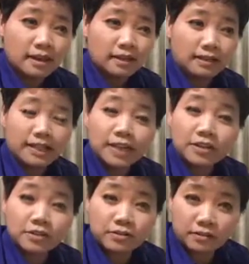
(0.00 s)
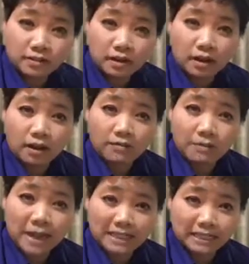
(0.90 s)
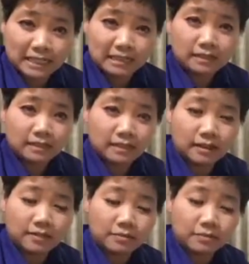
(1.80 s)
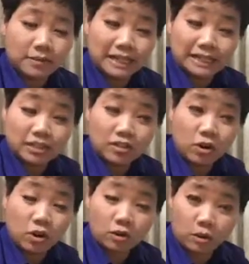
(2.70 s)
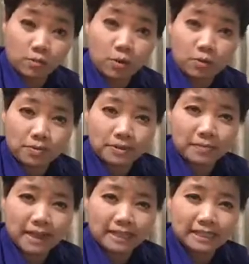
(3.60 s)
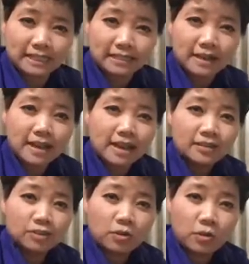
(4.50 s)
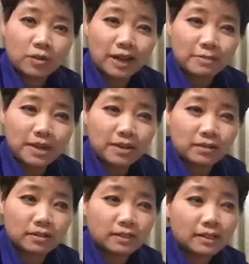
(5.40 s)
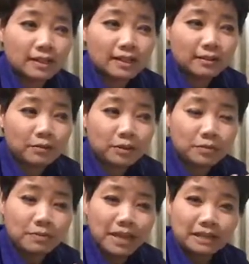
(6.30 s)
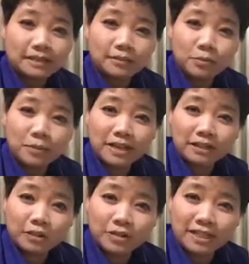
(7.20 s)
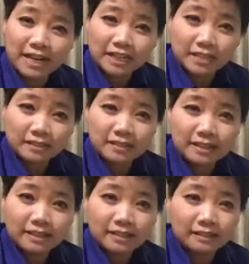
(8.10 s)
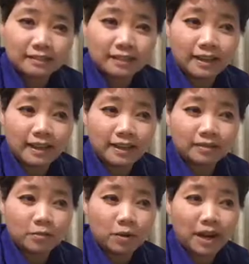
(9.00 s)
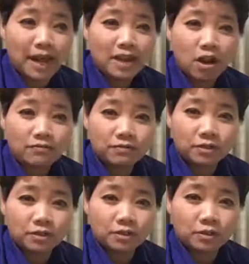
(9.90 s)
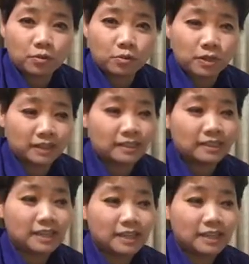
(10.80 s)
an editor of a magazine. The magazine is called Global Woman Magazine. So when I met her, we made a little connection, and what I offer her was,